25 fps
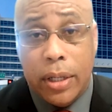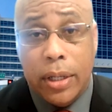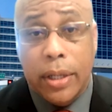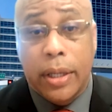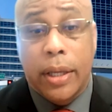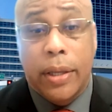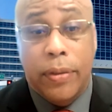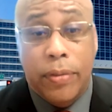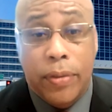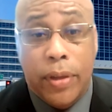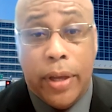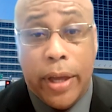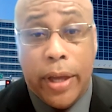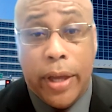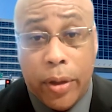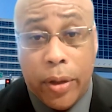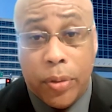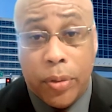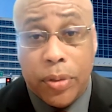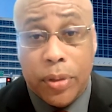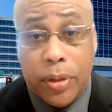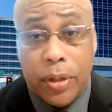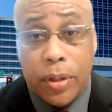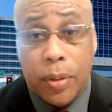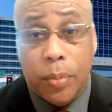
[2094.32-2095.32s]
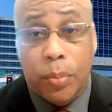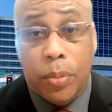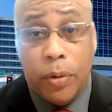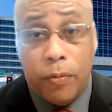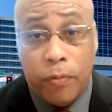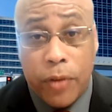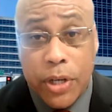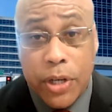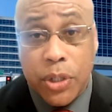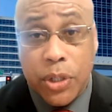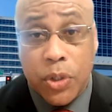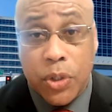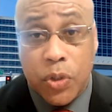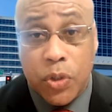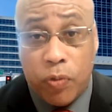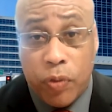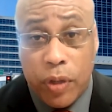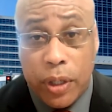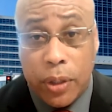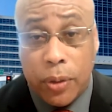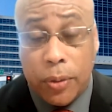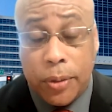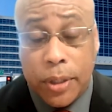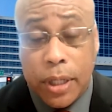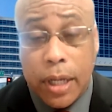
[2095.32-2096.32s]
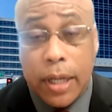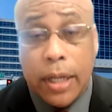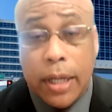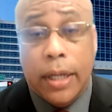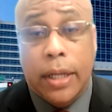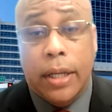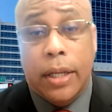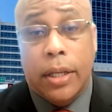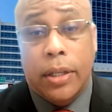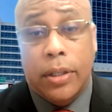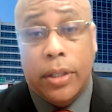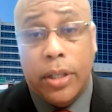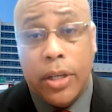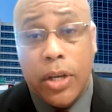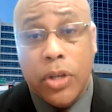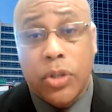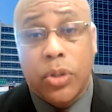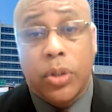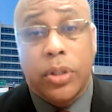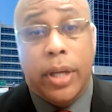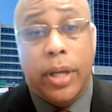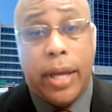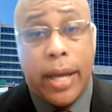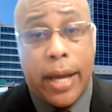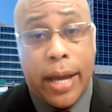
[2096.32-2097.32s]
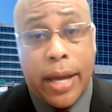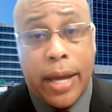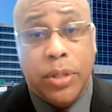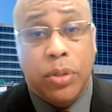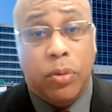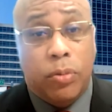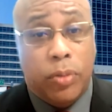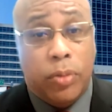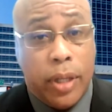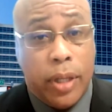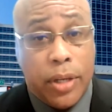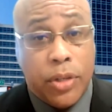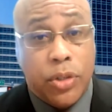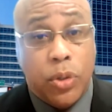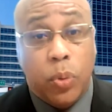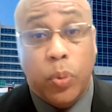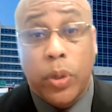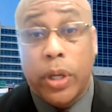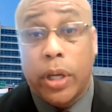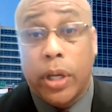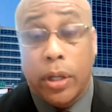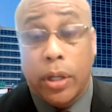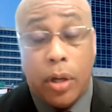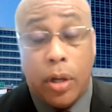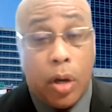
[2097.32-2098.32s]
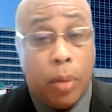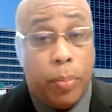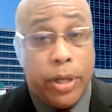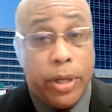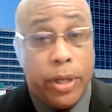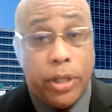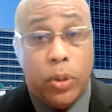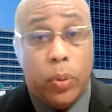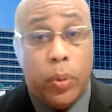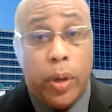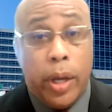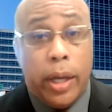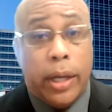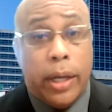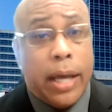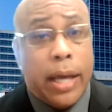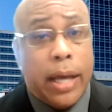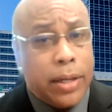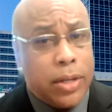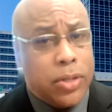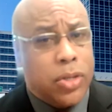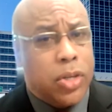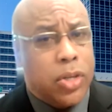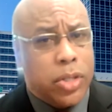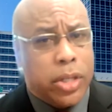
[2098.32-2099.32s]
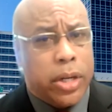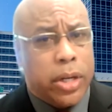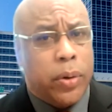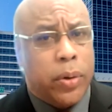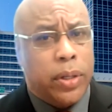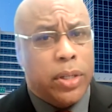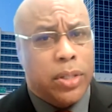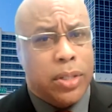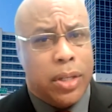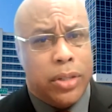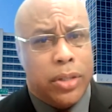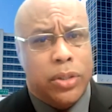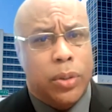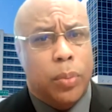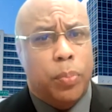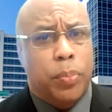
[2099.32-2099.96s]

in the health professions field. These are the kinds of things that we can all be doing, not necessarily such a